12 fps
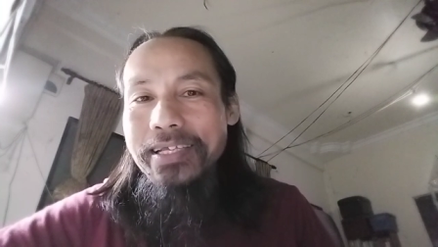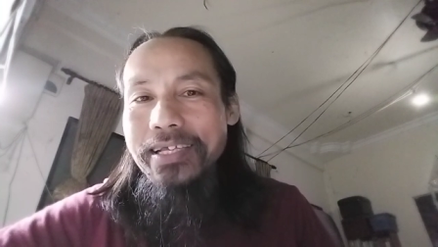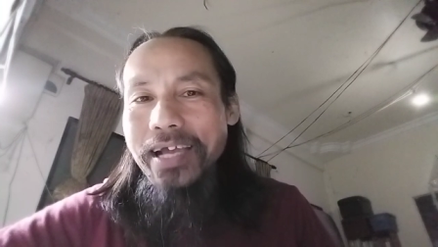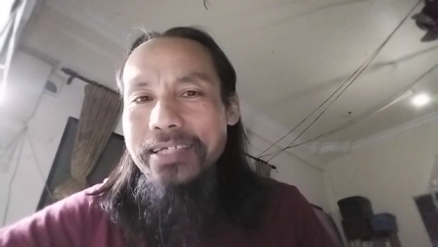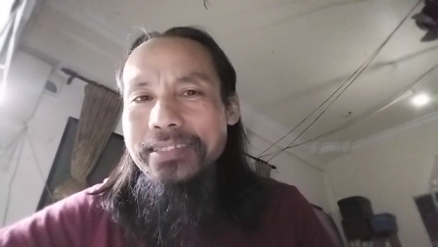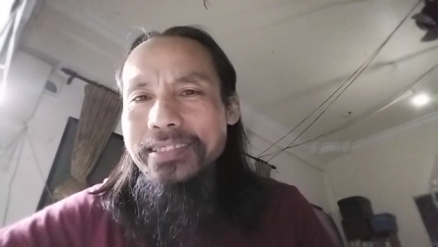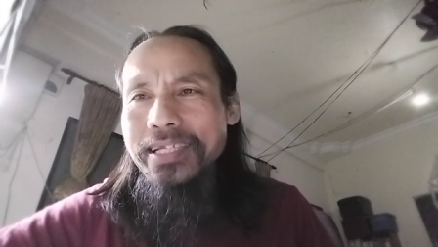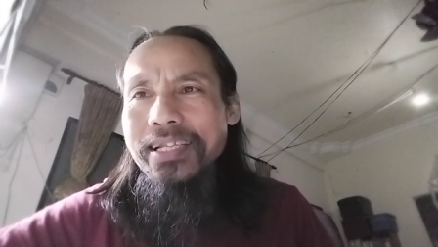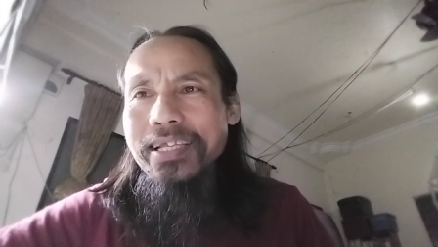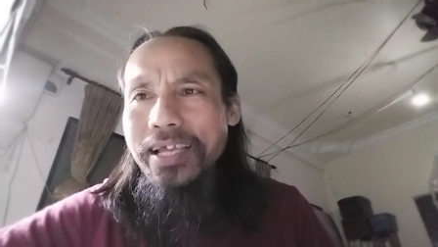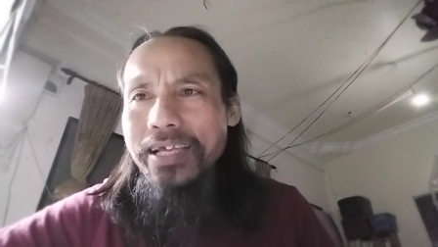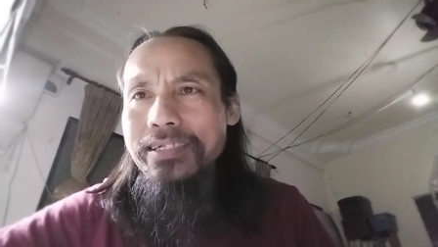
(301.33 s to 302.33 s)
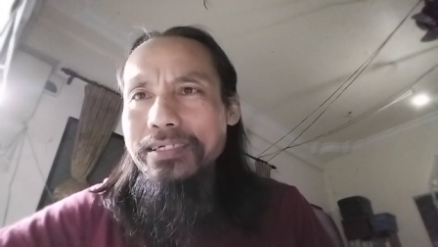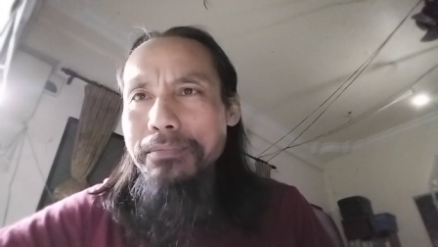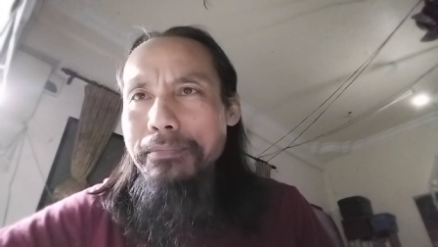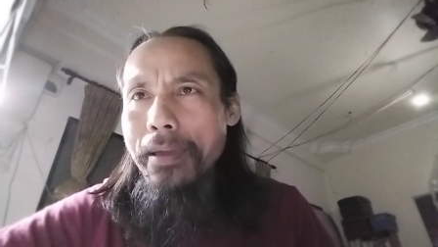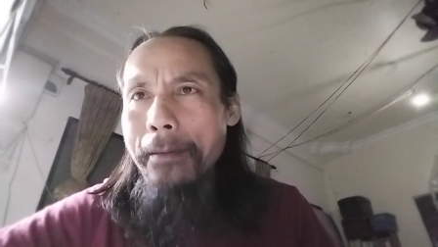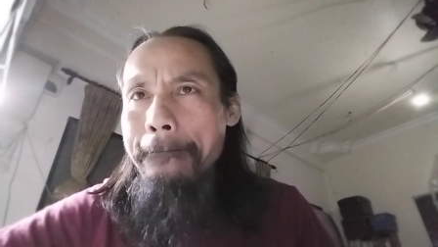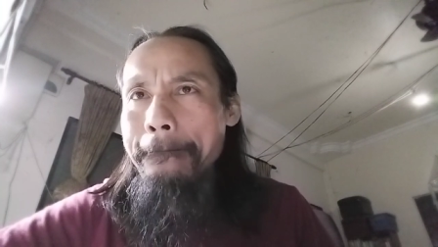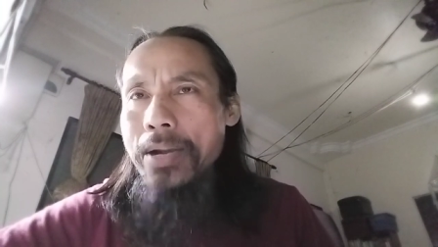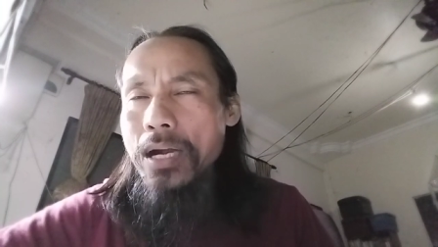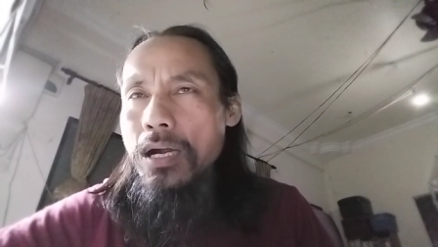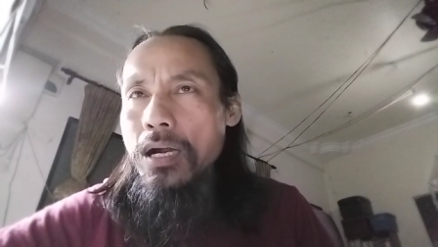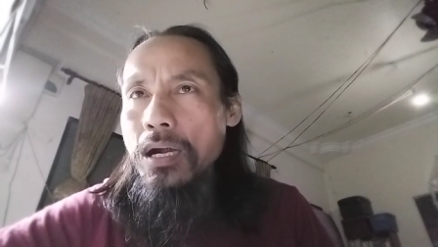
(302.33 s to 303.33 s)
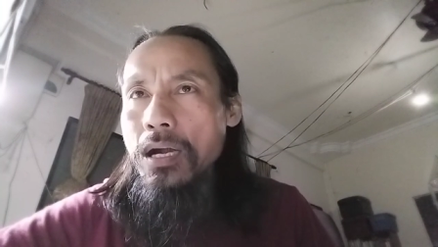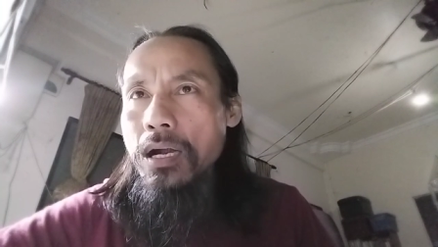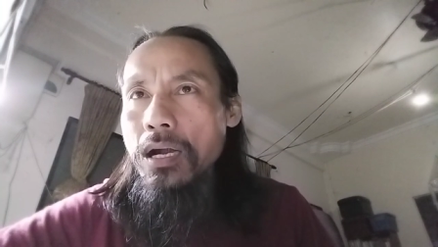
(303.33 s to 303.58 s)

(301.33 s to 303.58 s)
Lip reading: I still can remember